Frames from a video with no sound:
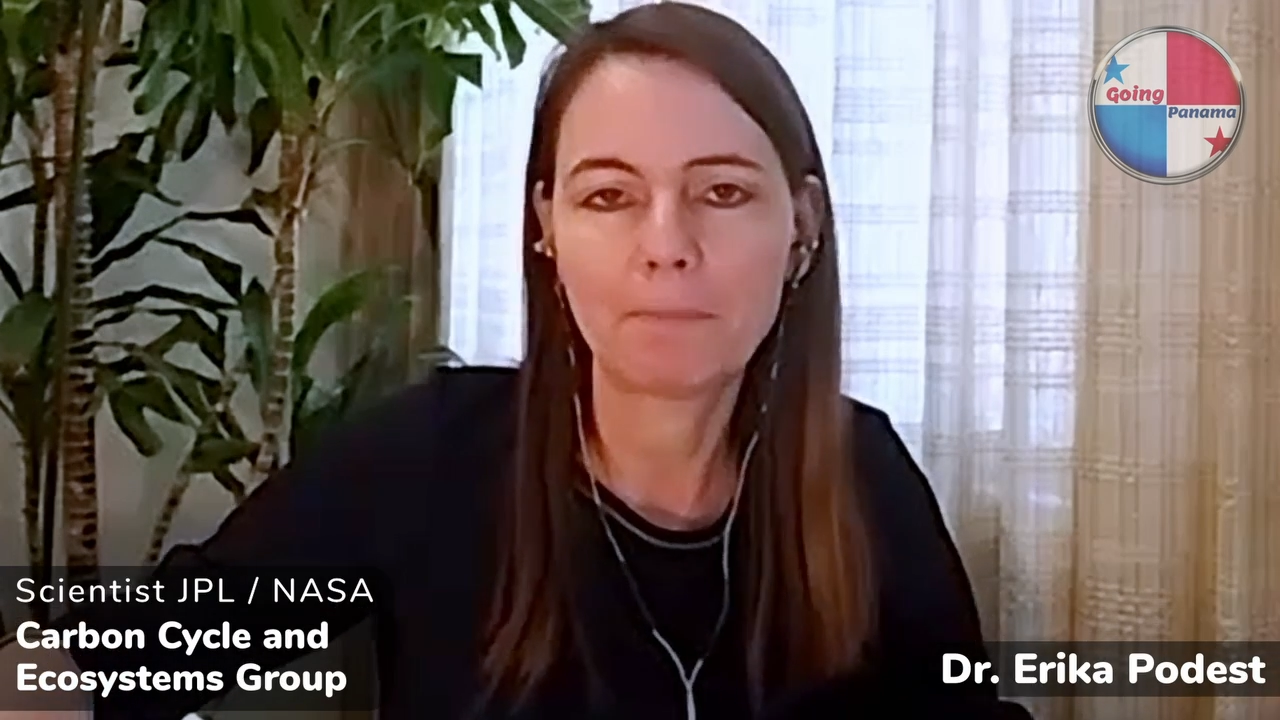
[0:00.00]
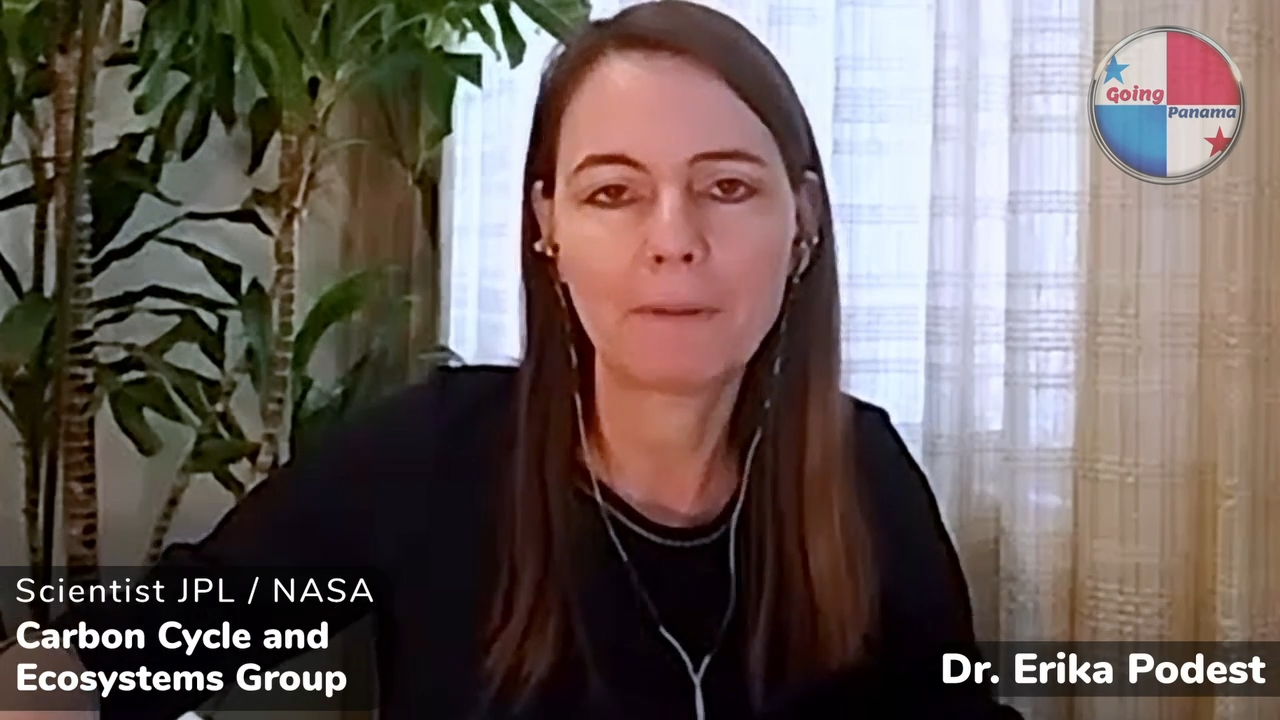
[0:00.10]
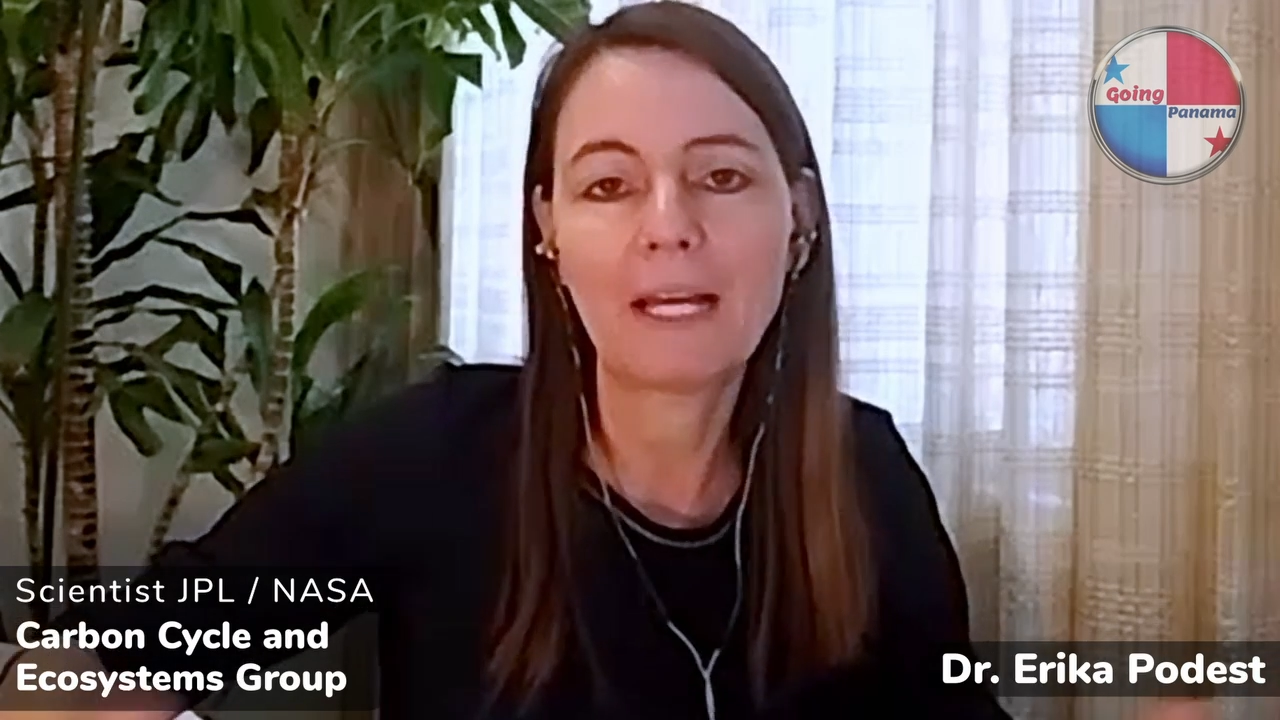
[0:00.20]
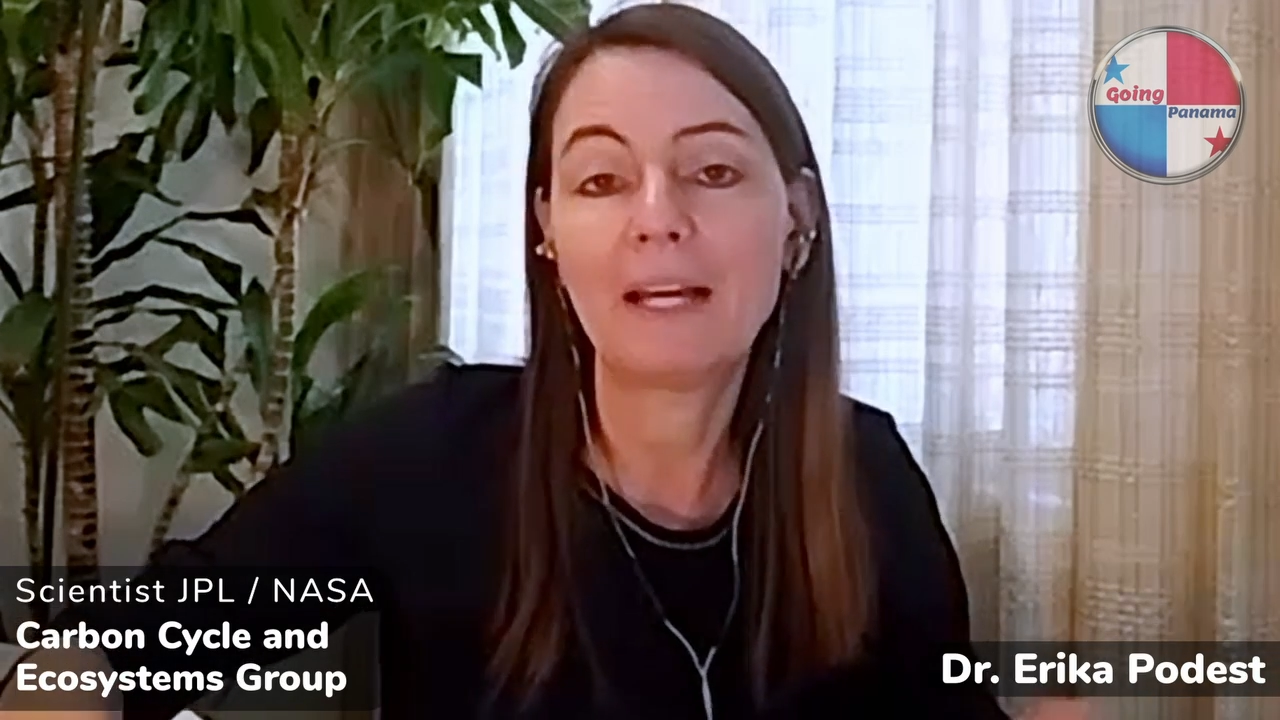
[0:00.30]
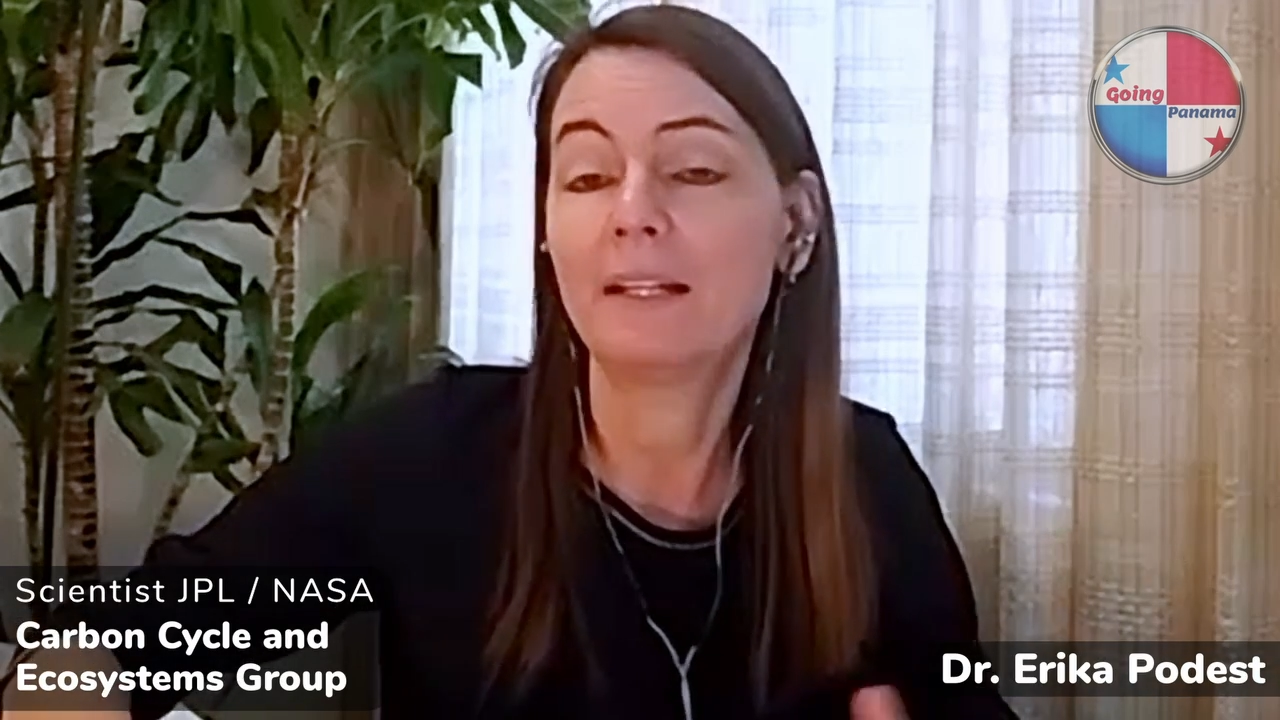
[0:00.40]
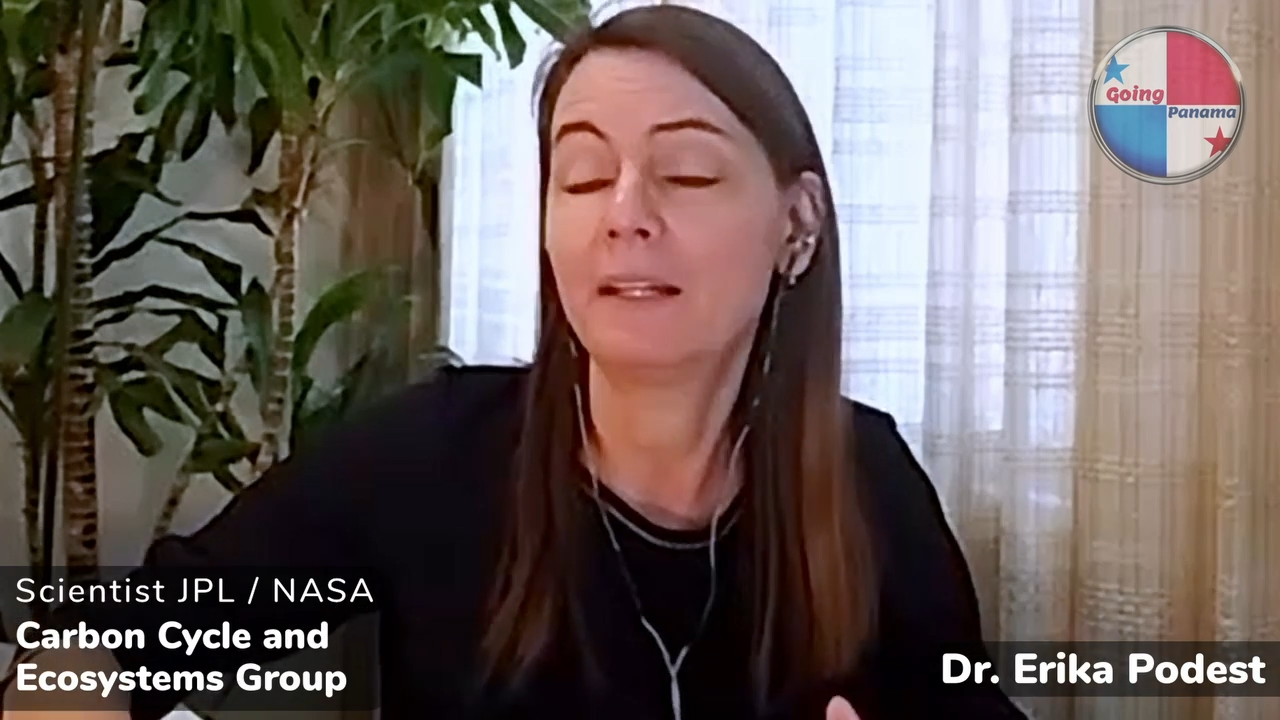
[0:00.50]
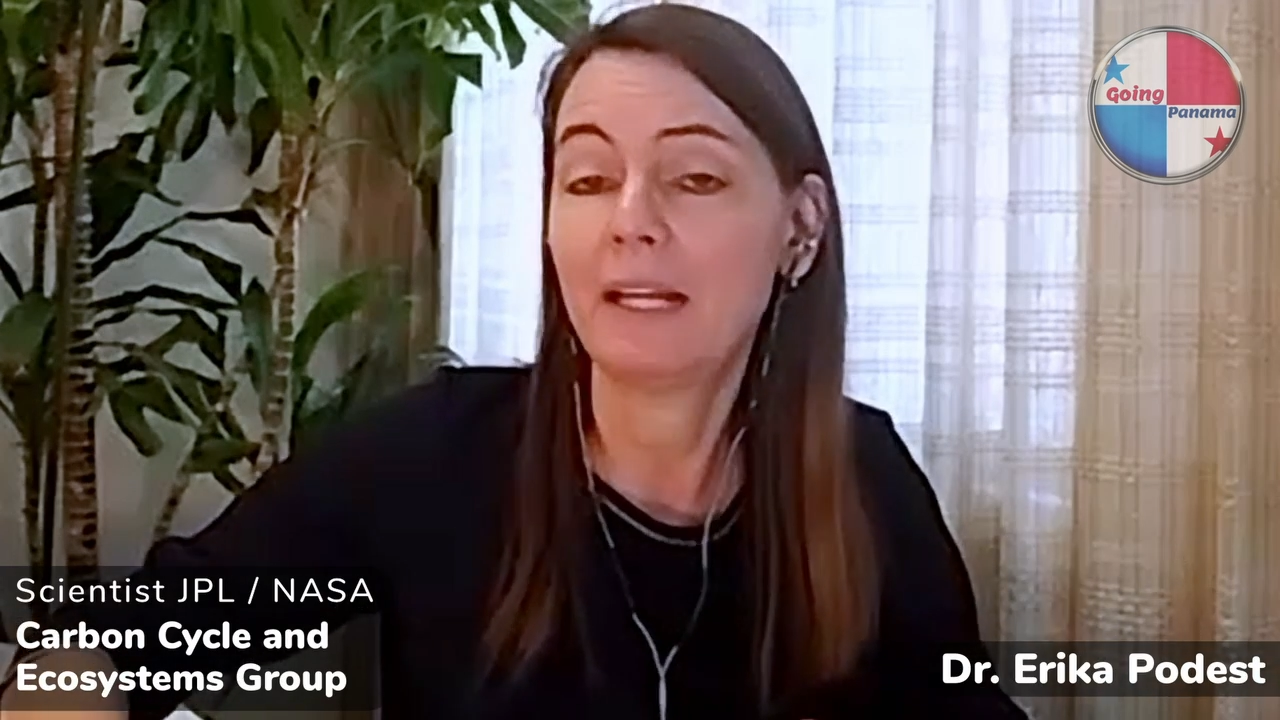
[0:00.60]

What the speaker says: planet